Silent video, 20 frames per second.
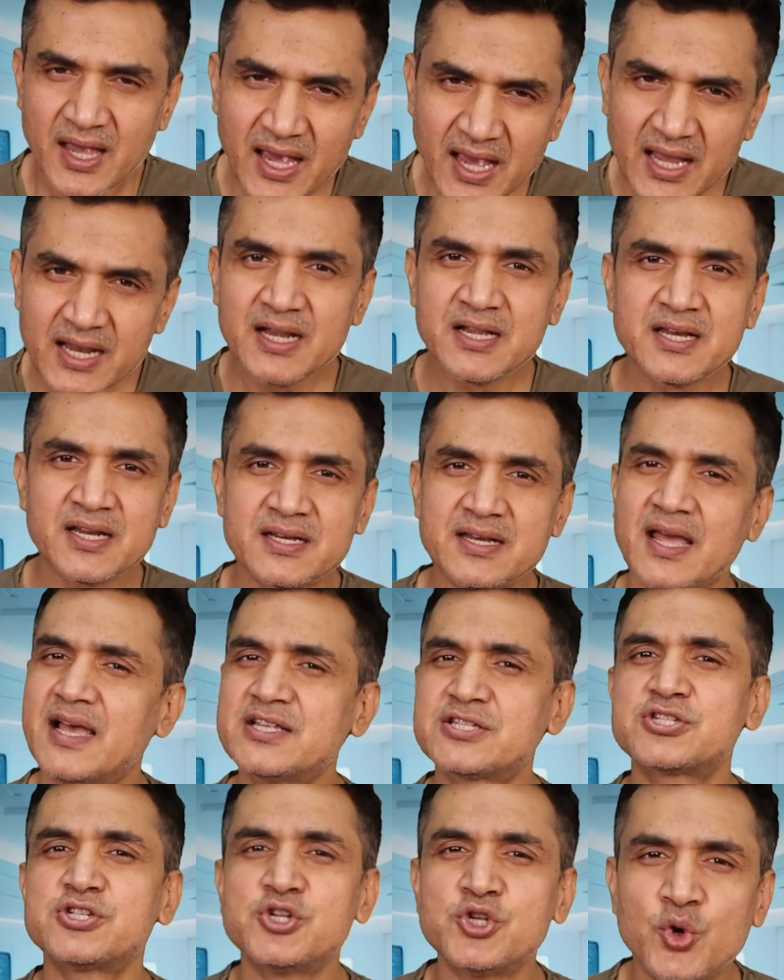N10
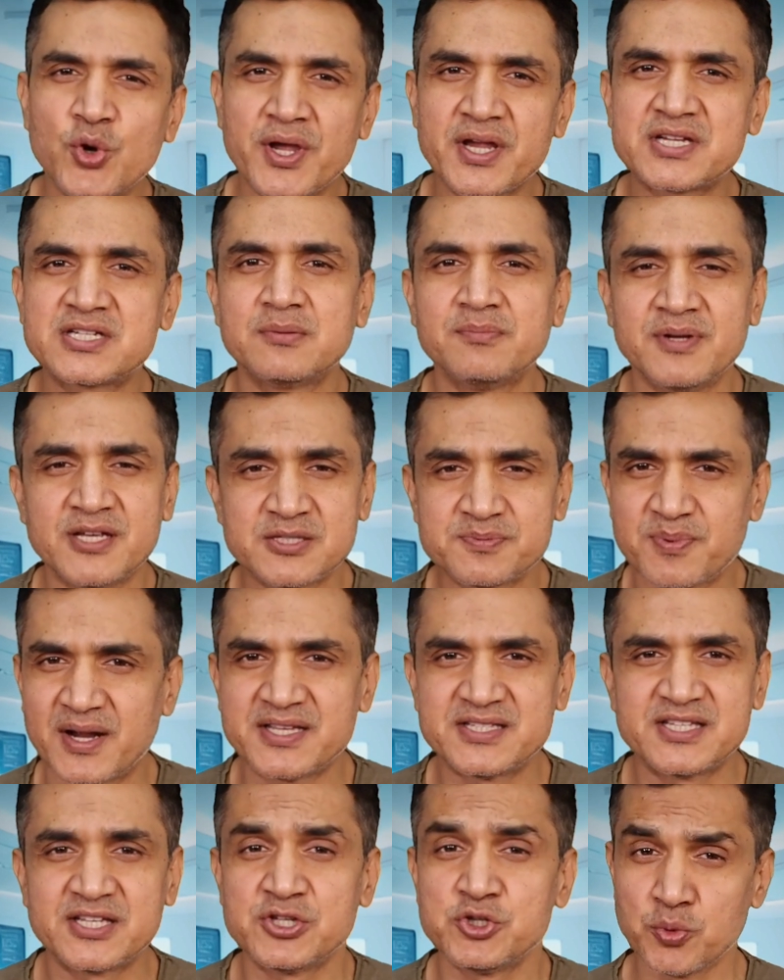has no action based
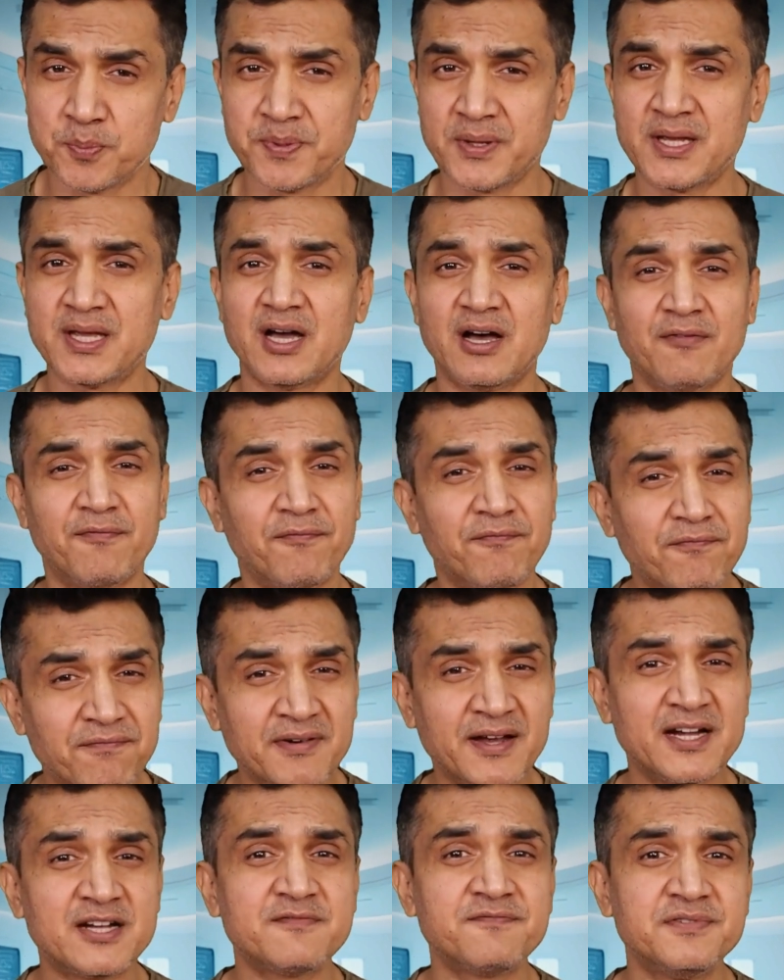pricing. You pay a
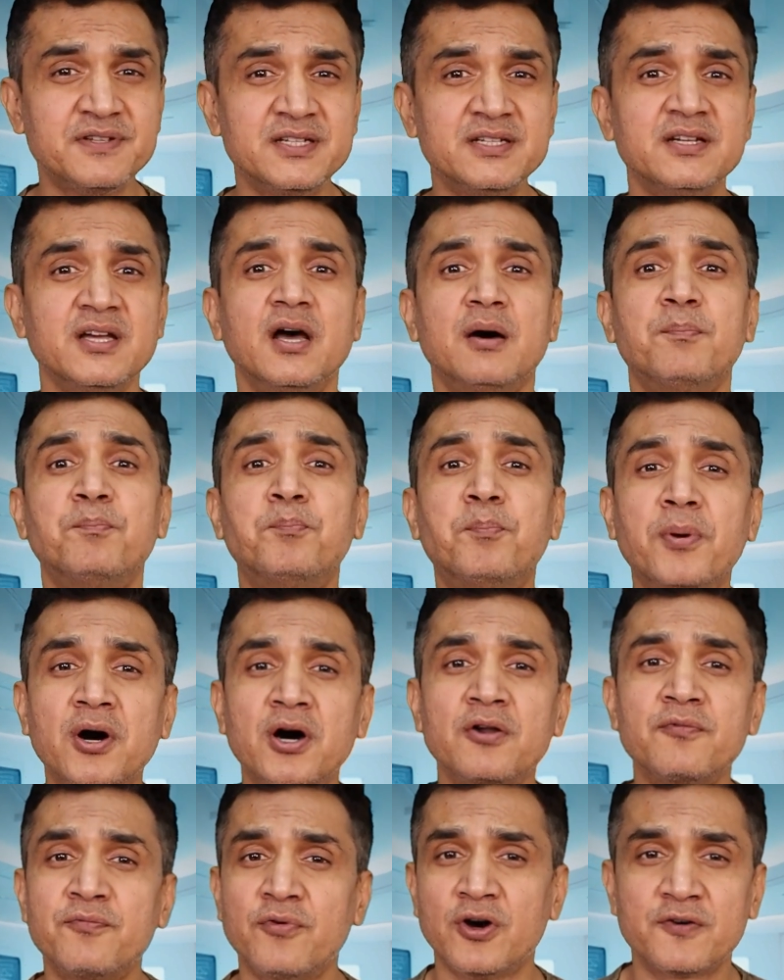flat fee
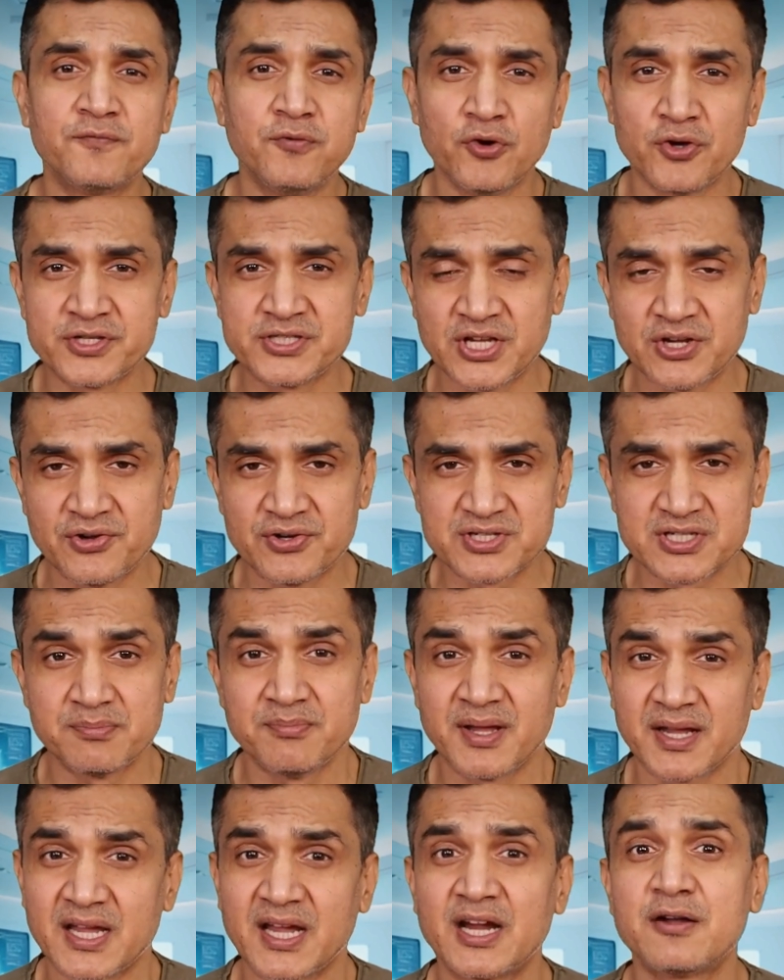per workflow execution,
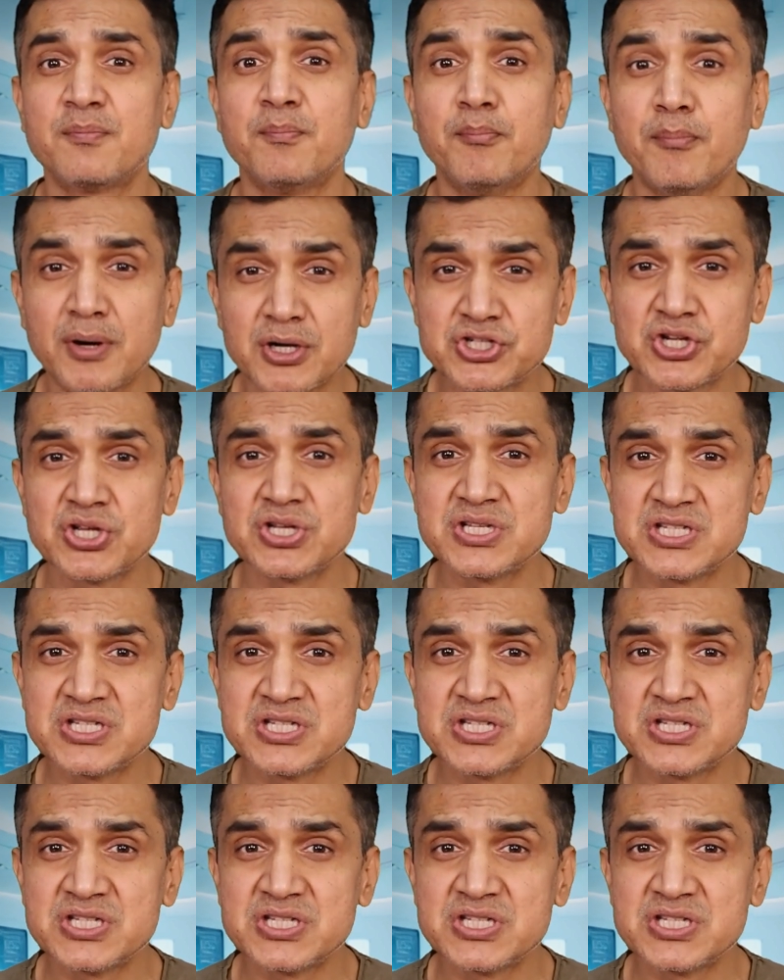making it much